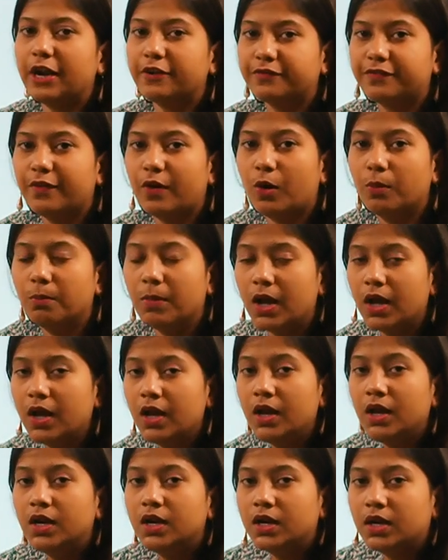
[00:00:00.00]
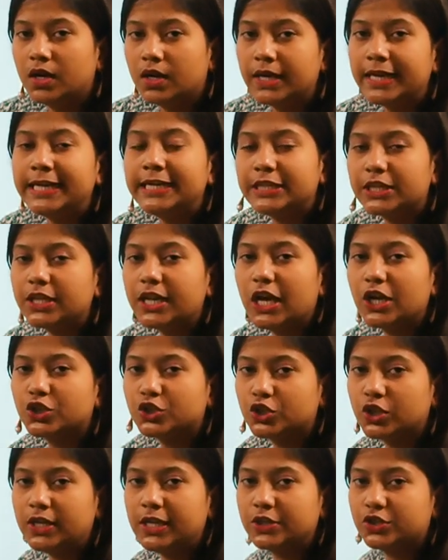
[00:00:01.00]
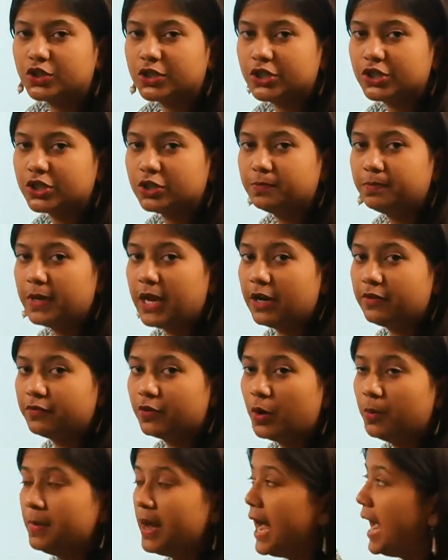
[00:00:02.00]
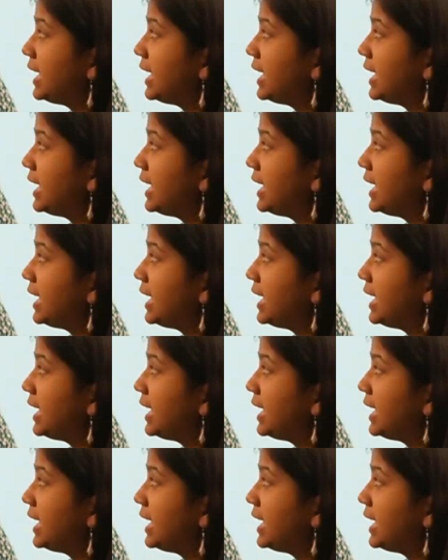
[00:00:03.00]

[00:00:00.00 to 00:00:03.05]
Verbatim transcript: platform uh, international education platform,